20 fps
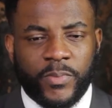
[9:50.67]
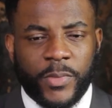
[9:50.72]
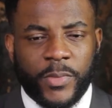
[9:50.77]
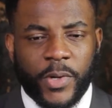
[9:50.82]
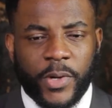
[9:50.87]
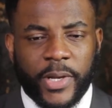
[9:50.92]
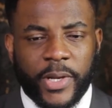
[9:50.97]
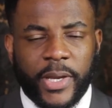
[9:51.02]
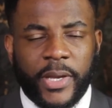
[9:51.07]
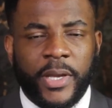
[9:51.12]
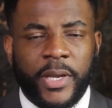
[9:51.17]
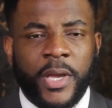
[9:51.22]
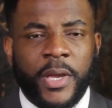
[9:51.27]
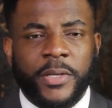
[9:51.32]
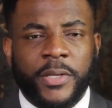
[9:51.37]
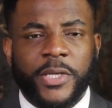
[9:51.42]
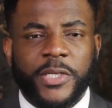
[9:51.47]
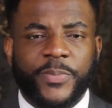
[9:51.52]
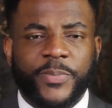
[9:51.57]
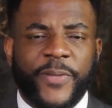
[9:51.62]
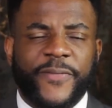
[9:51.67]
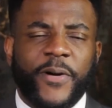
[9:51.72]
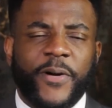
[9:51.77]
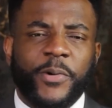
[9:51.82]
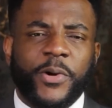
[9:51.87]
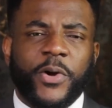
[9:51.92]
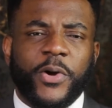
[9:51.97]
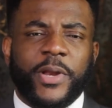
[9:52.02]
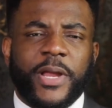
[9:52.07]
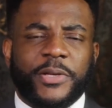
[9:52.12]
Okay. Just before
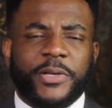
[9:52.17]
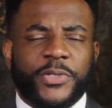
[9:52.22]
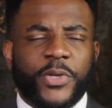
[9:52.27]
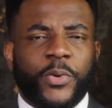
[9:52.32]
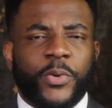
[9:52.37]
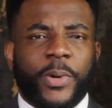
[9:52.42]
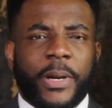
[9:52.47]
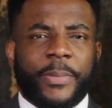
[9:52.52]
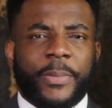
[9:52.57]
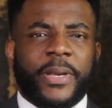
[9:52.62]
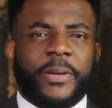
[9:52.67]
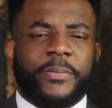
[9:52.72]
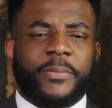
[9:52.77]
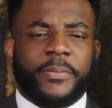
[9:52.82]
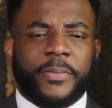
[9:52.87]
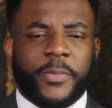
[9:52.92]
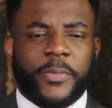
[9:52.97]
we go now, so I mean,